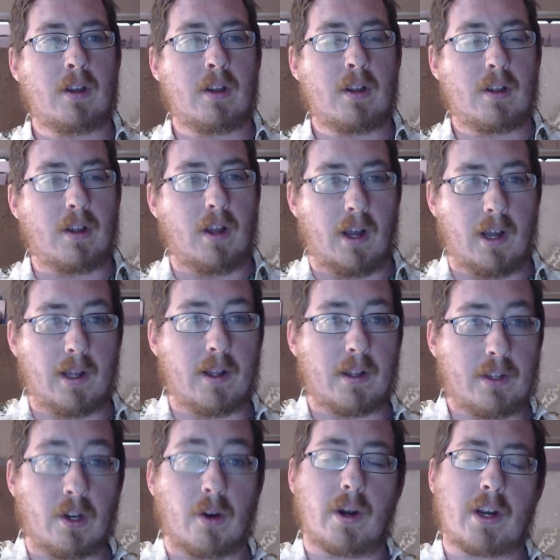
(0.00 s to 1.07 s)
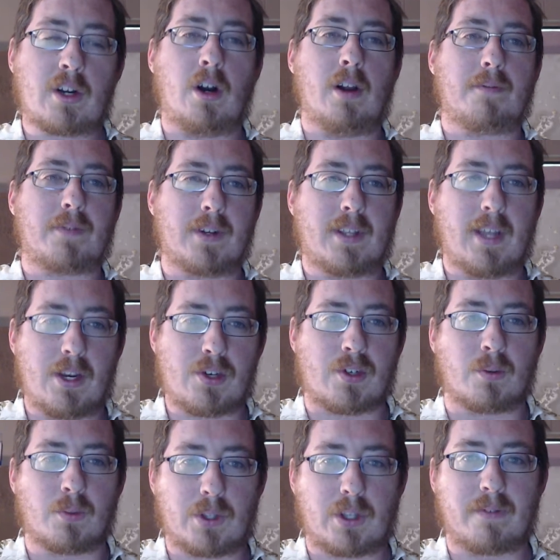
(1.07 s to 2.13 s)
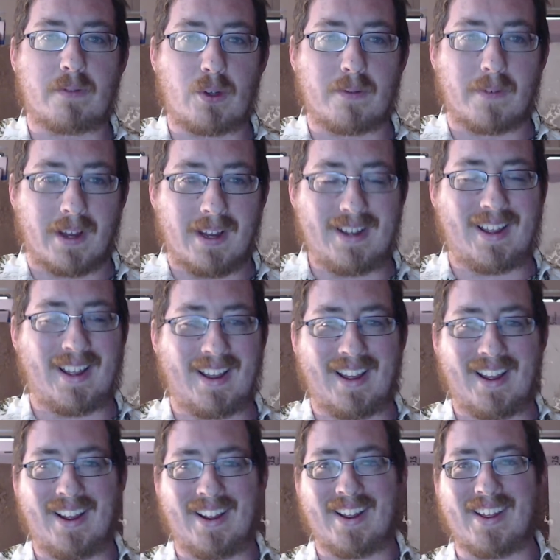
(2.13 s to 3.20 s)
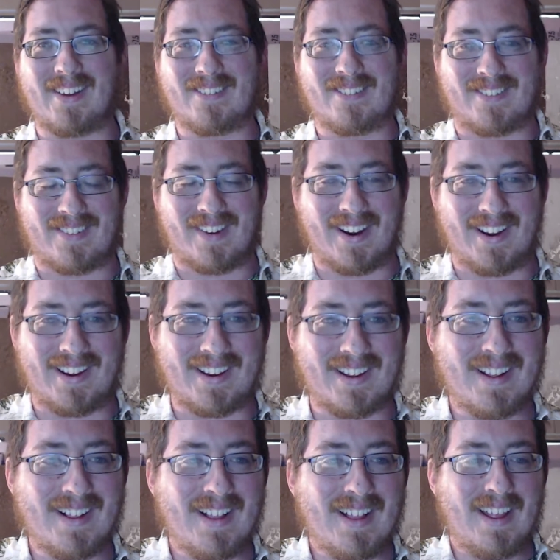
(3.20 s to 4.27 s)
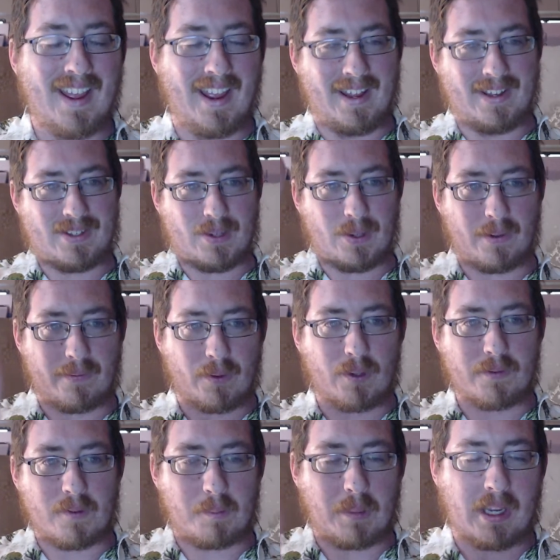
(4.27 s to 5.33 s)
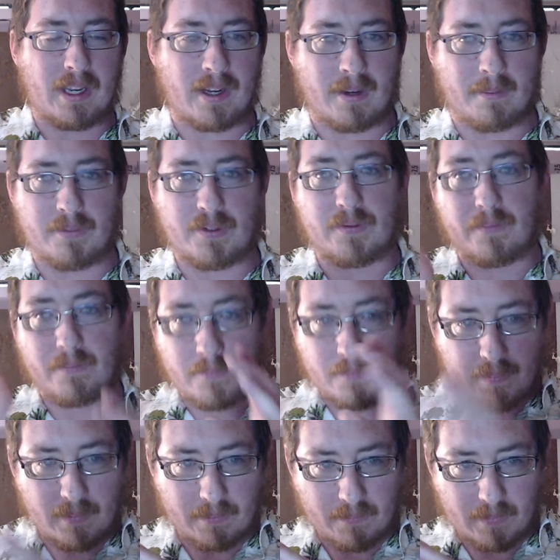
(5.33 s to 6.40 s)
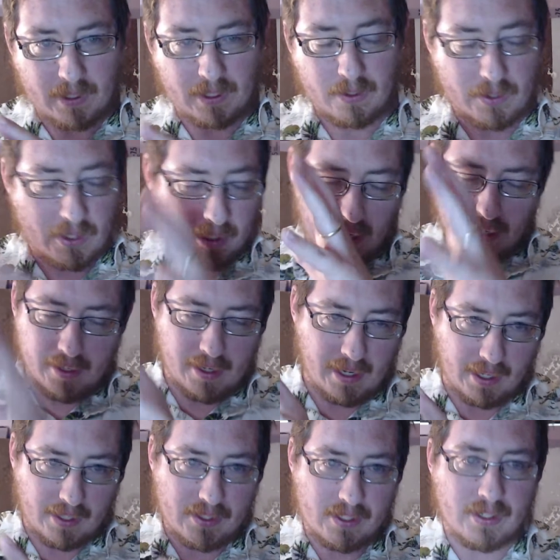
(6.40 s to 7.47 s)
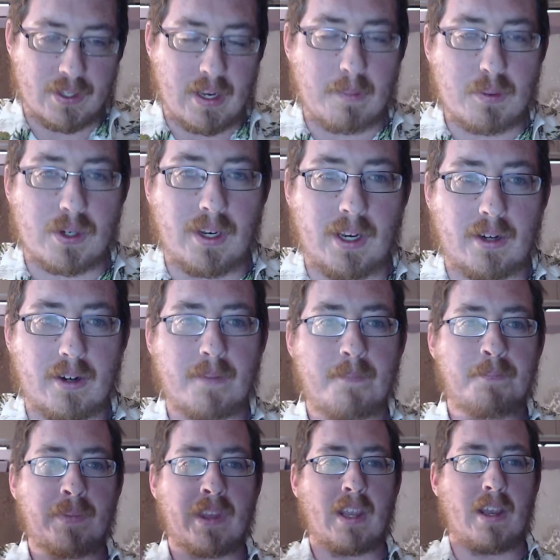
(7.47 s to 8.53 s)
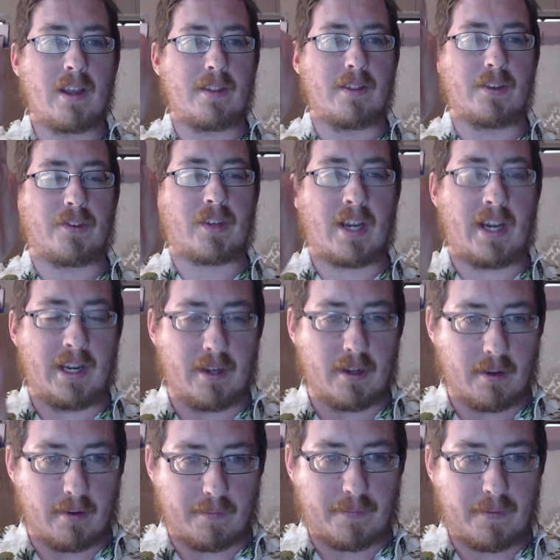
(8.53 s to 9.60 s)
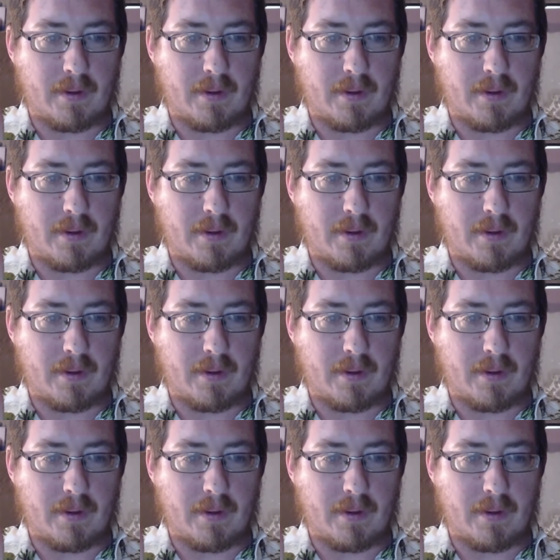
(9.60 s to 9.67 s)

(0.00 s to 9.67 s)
a confrontation with the vulva, right? And so the vulva becomes, in Sloterdijk's conception here, this kind of